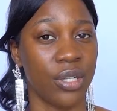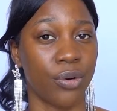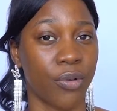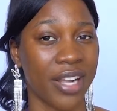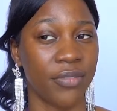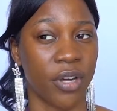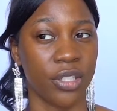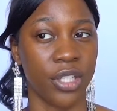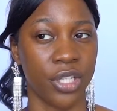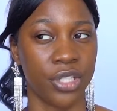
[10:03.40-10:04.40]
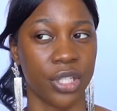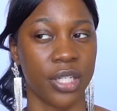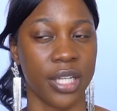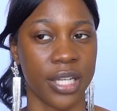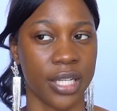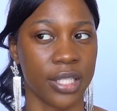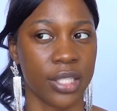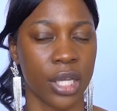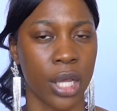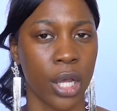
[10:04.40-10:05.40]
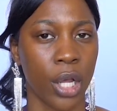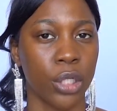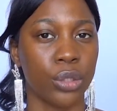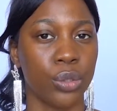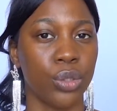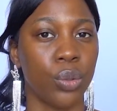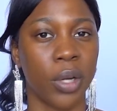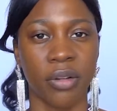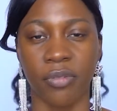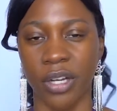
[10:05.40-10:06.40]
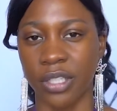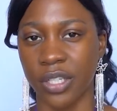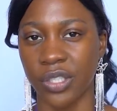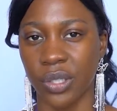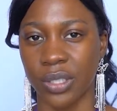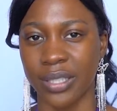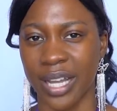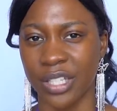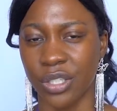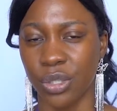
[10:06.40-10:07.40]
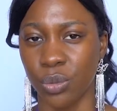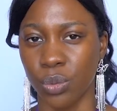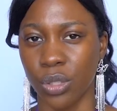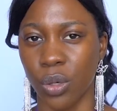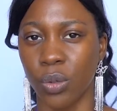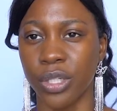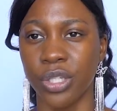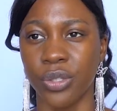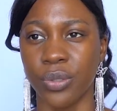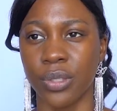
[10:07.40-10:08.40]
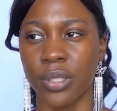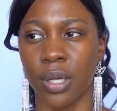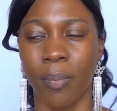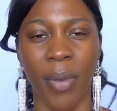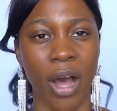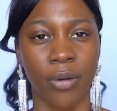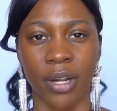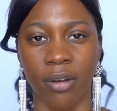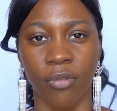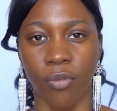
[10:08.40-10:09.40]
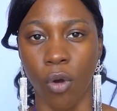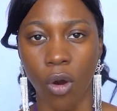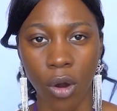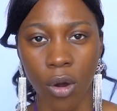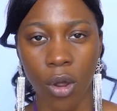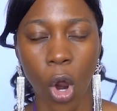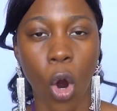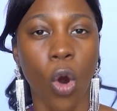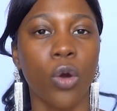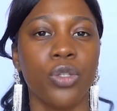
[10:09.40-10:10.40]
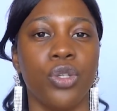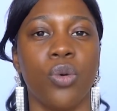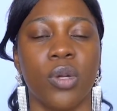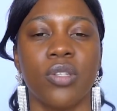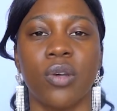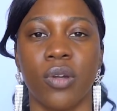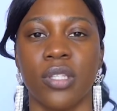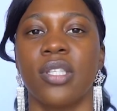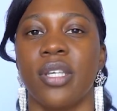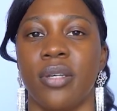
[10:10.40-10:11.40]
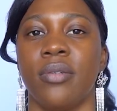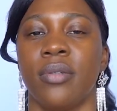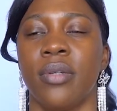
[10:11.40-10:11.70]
the right foundation is, do you want a foundation that you would only use a powder for, or do you want to conceal?